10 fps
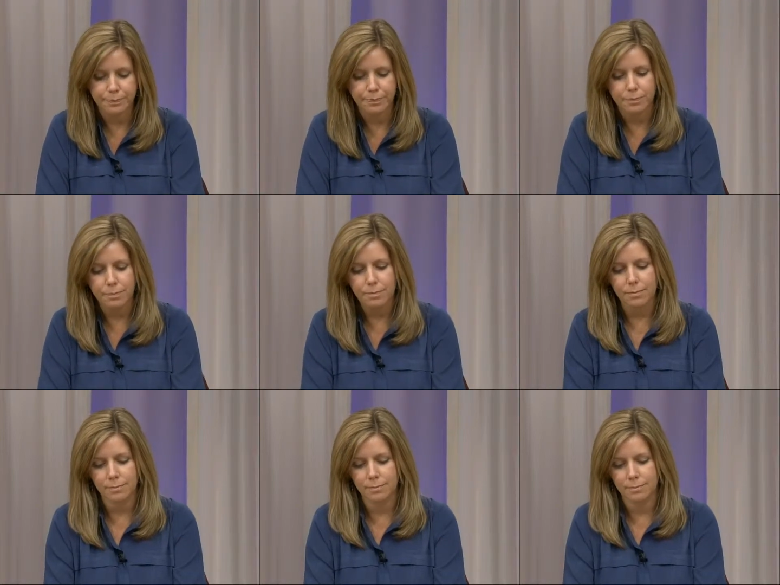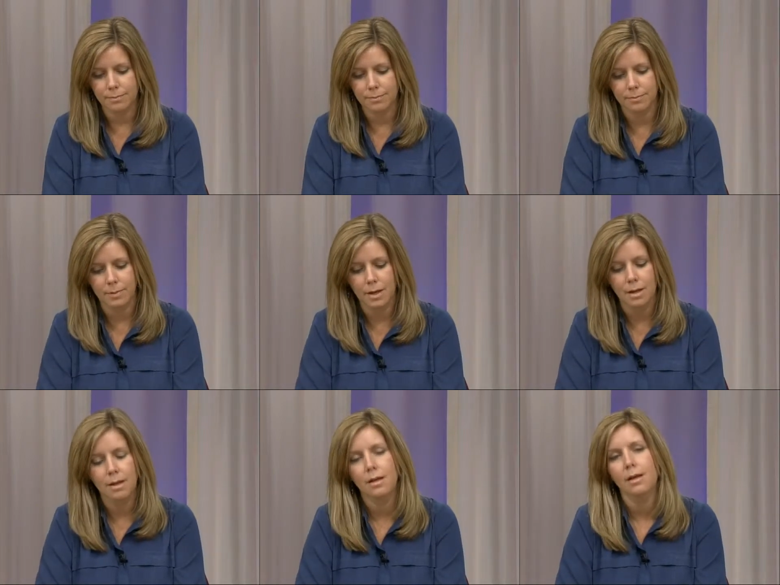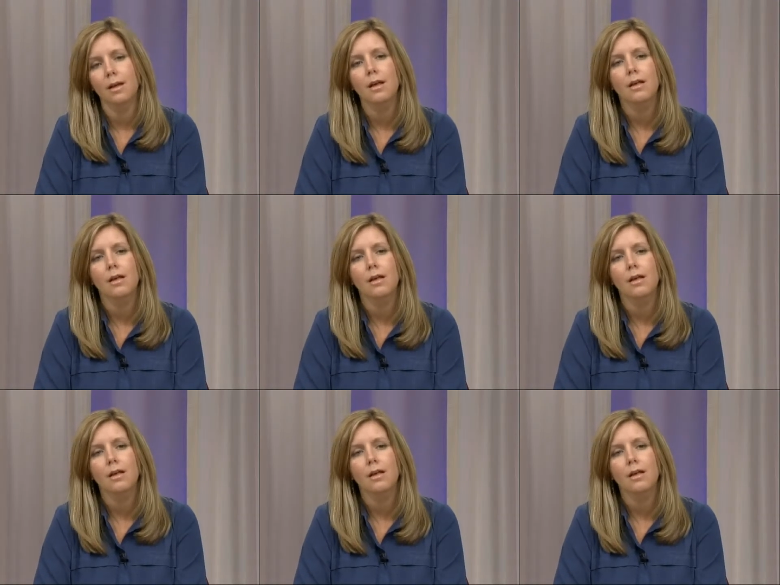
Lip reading: [no speech]